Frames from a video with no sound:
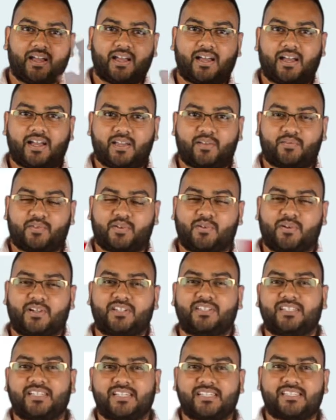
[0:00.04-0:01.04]
Hi
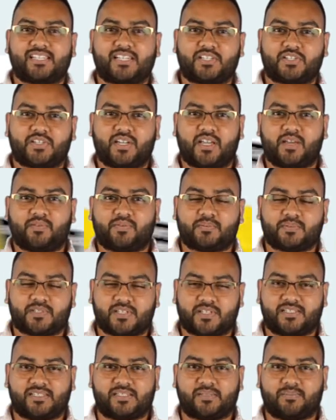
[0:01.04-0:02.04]
everyone, Sachin here from
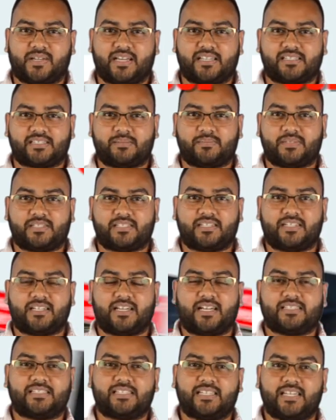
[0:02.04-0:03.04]
Southern Supplies Limited,
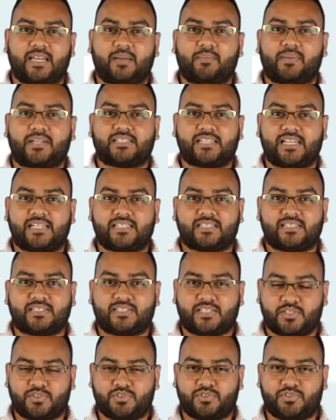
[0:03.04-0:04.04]
and today I'm
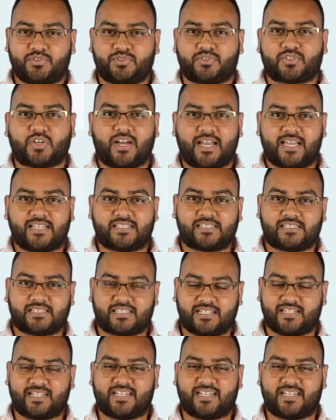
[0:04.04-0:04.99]
excited to introduce our SSL